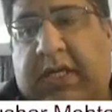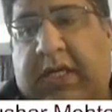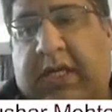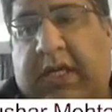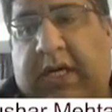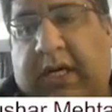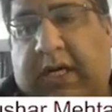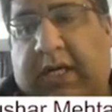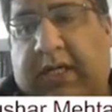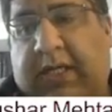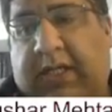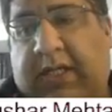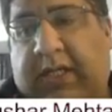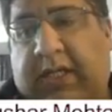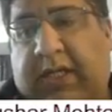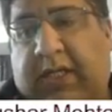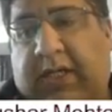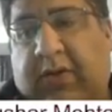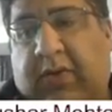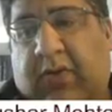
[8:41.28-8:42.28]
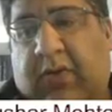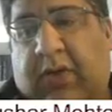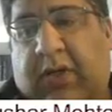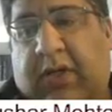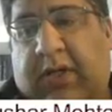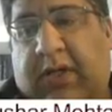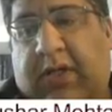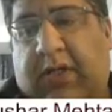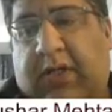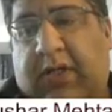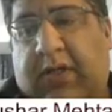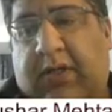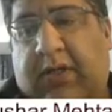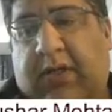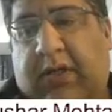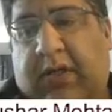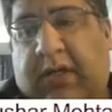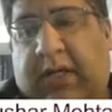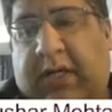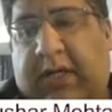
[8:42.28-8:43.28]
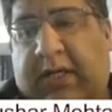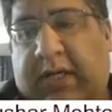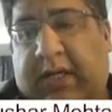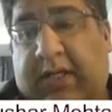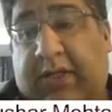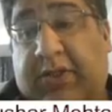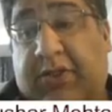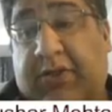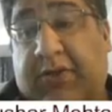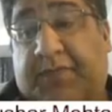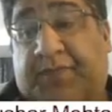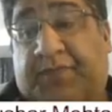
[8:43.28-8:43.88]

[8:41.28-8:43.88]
articular cartilage.